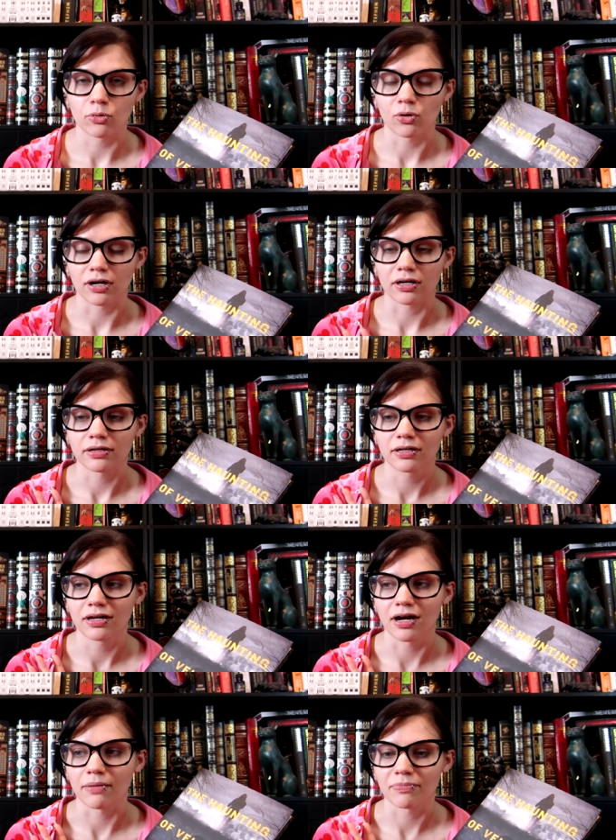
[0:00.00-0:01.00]
more
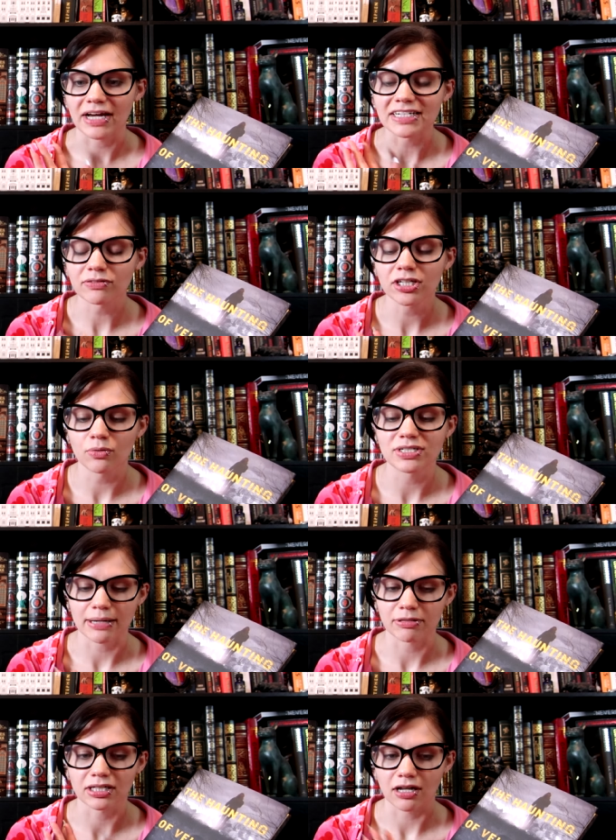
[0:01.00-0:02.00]
um, i definitely go in
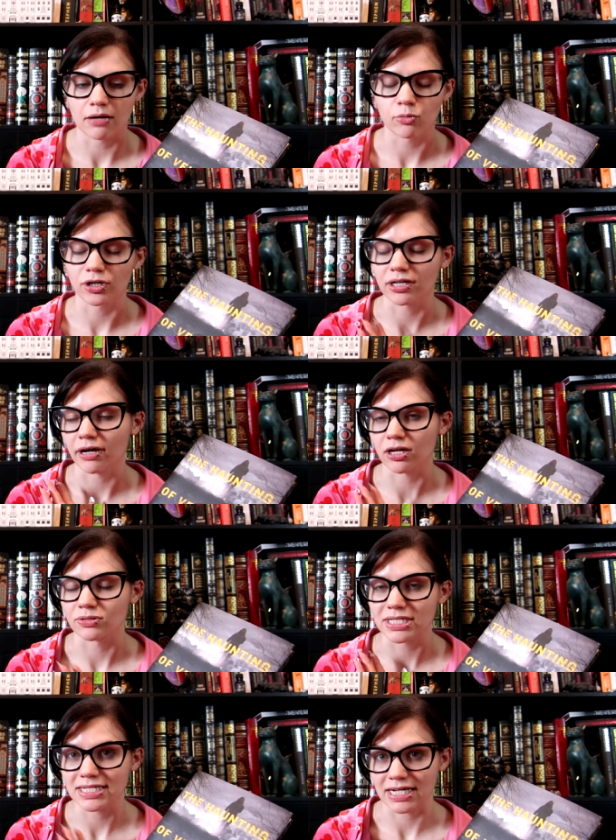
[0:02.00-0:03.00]
depth a lot more in my
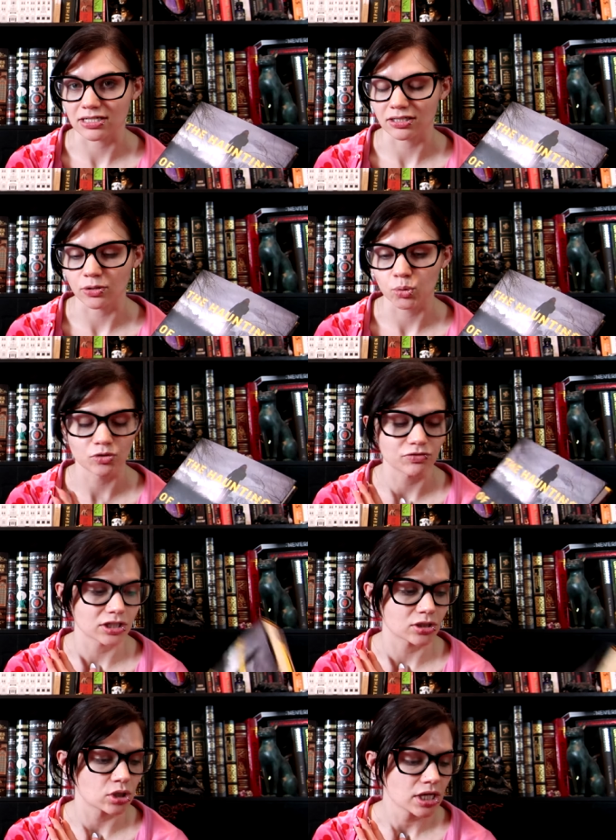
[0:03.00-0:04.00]
own standalone
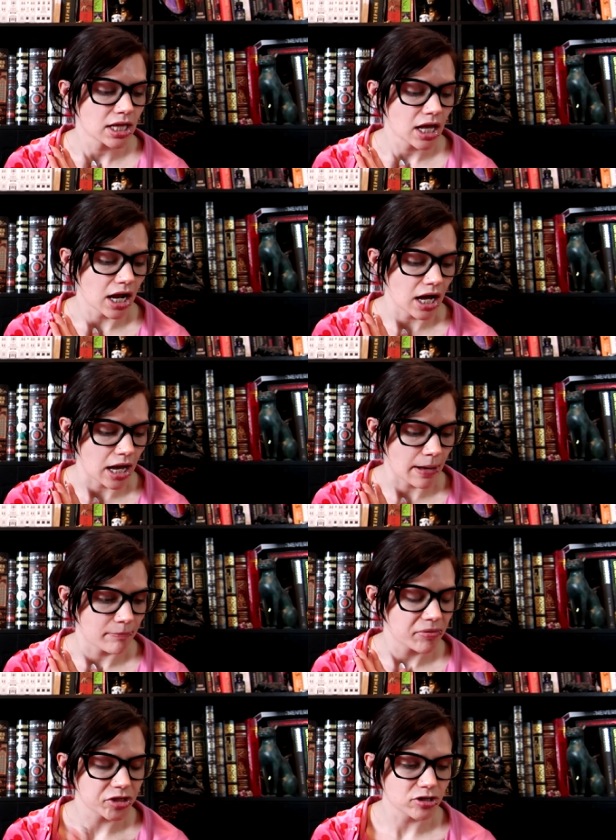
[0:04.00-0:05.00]
review
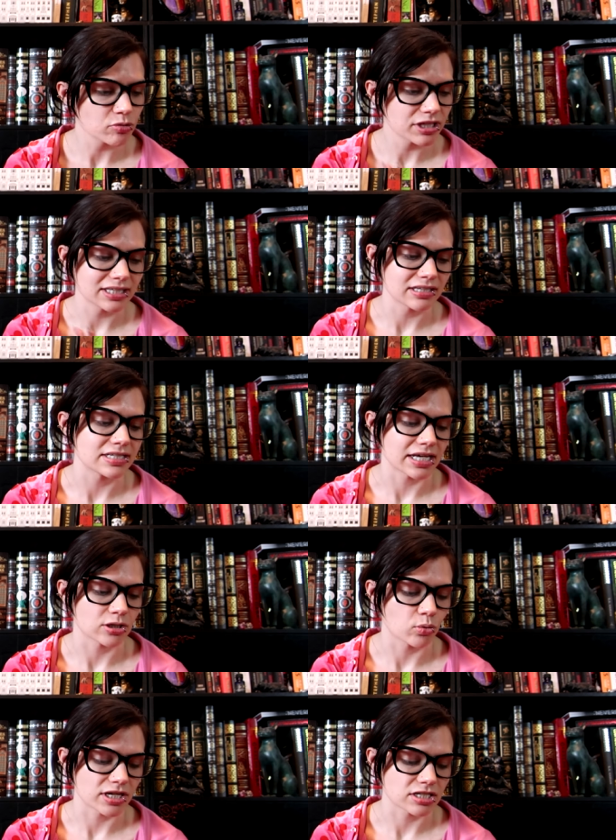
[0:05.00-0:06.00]
um, but those were the key
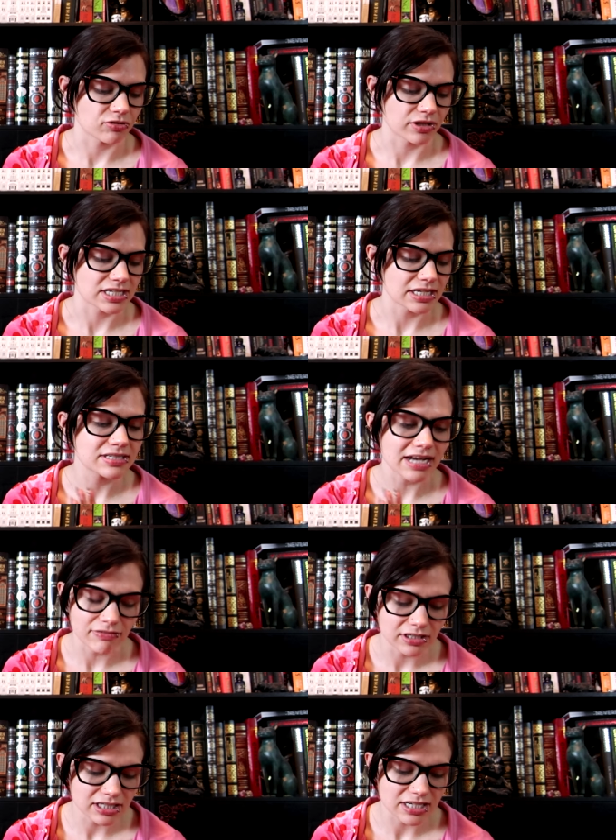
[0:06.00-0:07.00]
takeaways for this
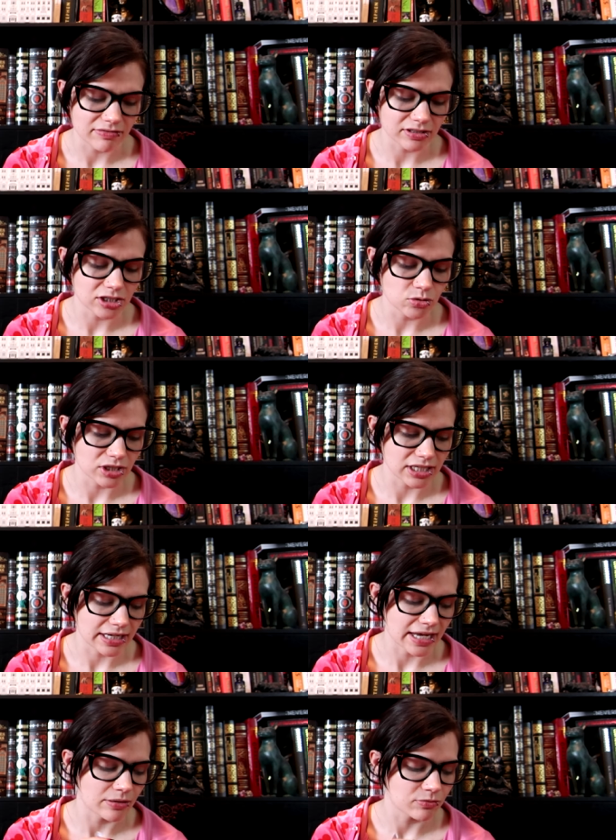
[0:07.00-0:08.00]
definitely definitely
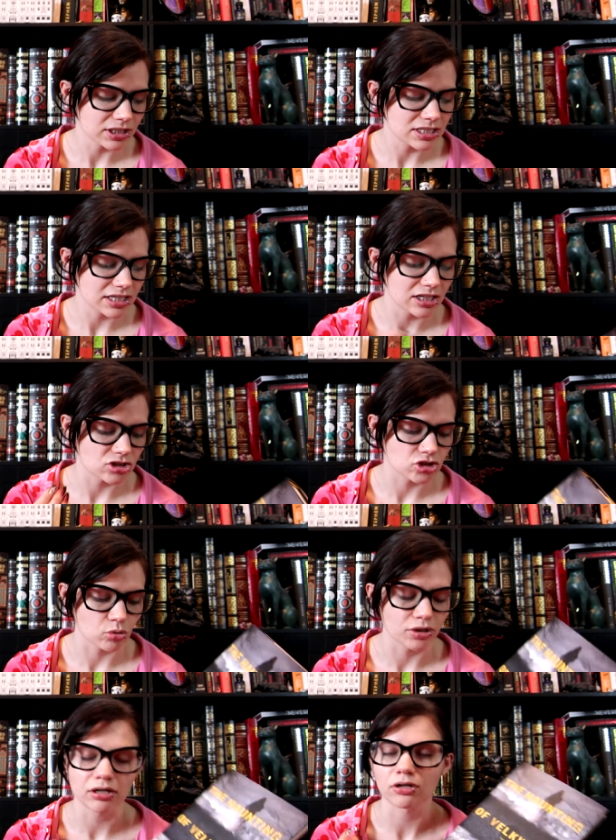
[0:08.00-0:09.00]
unique and i really did
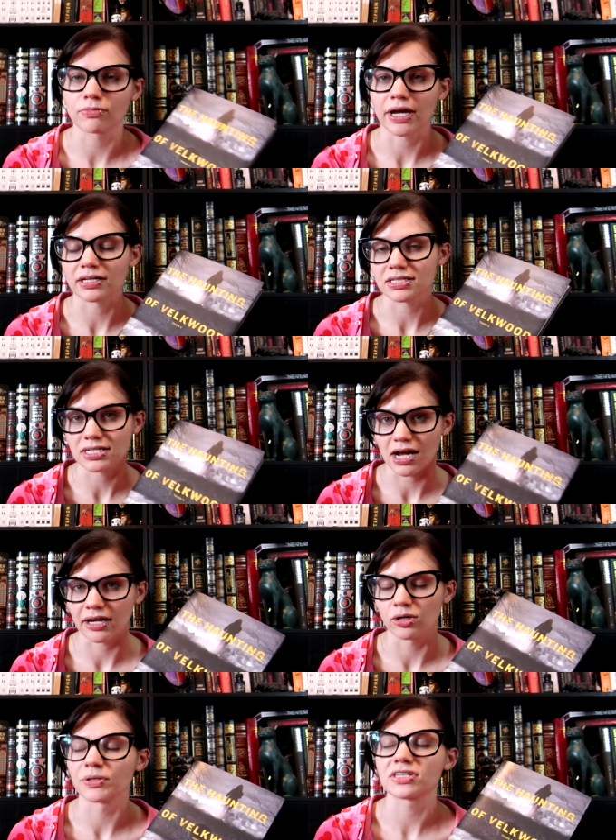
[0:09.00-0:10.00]
enjoy her writing
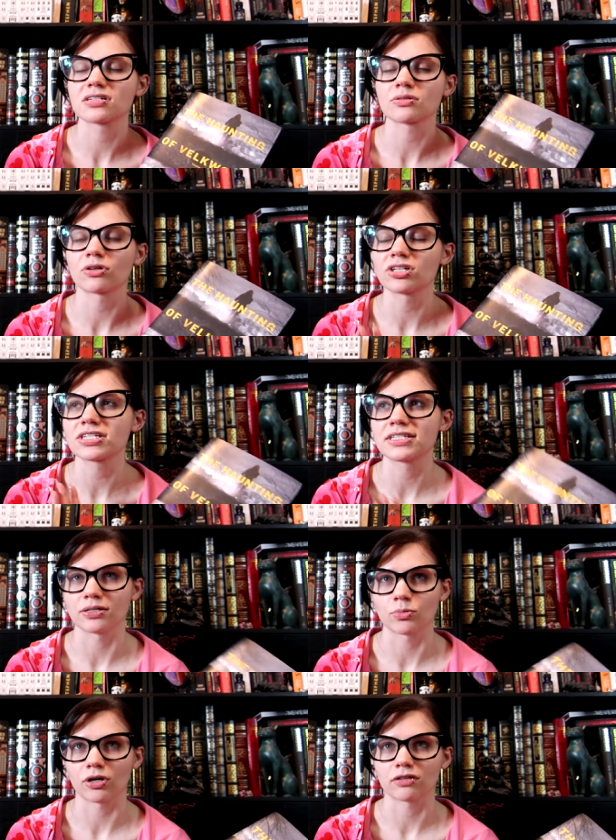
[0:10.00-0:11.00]
style but the story just
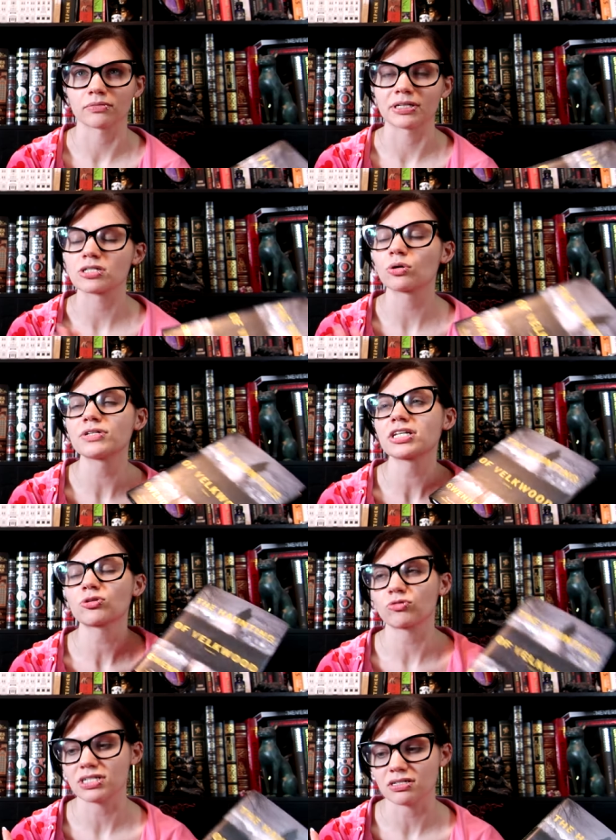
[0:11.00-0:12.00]
didn't work for me so it was a
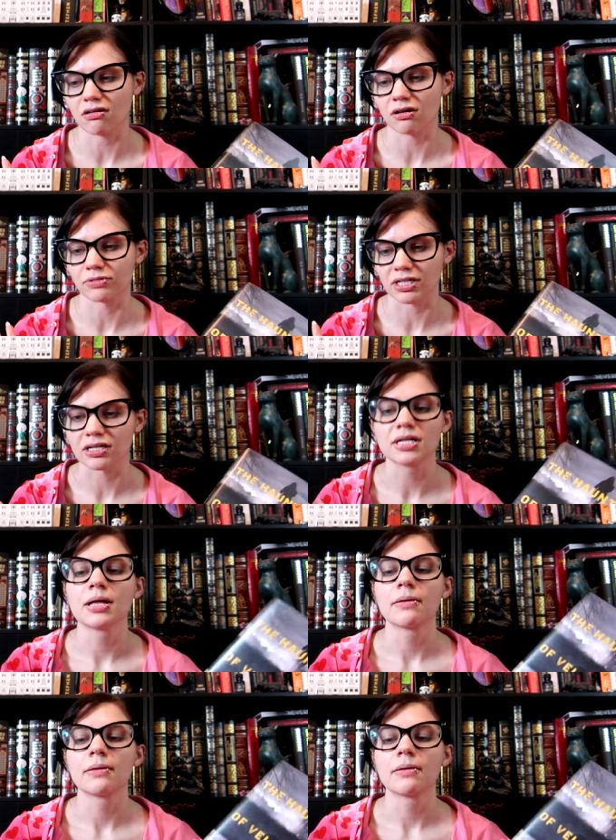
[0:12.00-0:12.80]
three star read